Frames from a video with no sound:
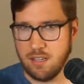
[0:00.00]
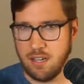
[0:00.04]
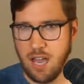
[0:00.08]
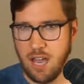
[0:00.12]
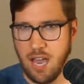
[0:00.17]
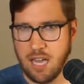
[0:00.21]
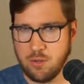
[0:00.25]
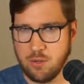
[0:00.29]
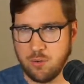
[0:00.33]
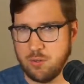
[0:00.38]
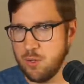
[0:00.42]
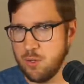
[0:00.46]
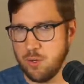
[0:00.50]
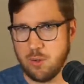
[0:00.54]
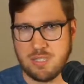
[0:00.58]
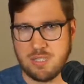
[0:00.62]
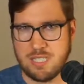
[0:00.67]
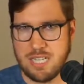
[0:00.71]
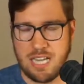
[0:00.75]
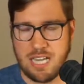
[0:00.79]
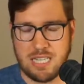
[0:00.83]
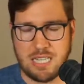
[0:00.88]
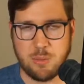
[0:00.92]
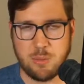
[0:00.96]
I don't know
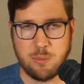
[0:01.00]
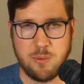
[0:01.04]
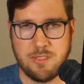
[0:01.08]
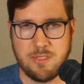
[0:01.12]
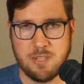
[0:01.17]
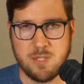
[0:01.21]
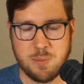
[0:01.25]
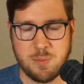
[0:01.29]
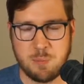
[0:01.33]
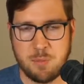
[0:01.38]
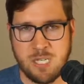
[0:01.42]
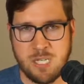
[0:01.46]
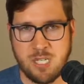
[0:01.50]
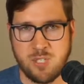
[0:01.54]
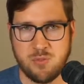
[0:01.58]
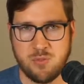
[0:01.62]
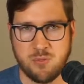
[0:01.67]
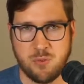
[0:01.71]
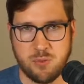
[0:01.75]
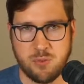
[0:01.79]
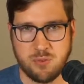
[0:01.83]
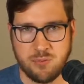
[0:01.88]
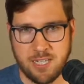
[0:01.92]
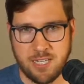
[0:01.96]
exactly what this means
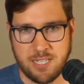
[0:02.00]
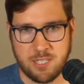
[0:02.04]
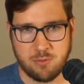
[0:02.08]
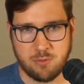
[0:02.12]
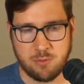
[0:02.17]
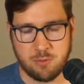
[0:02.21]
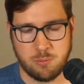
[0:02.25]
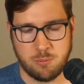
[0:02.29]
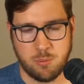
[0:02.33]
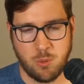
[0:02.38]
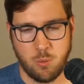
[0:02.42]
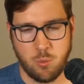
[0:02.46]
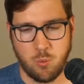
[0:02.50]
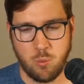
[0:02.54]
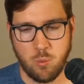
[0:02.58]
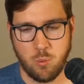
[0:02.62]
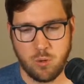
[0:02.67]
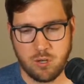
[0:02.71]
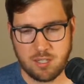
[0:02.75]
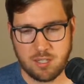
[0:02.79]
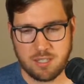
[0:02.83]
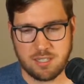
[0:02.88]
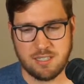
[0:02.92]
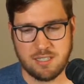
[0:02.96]
for effective remote
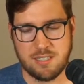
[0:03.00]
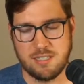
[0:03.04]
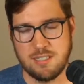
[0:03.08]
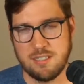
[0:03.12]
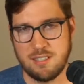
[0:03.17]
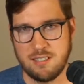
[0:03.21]
work.